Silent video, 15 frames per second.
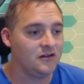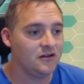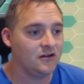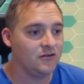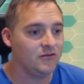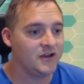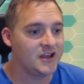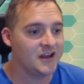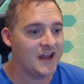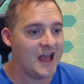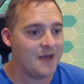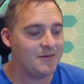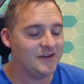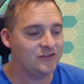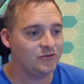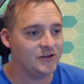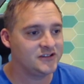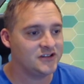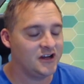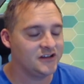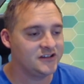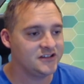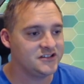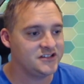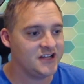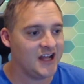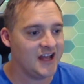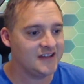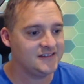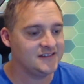We can happy switch on to
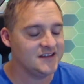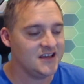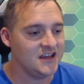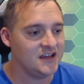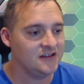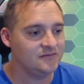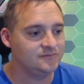Chansey.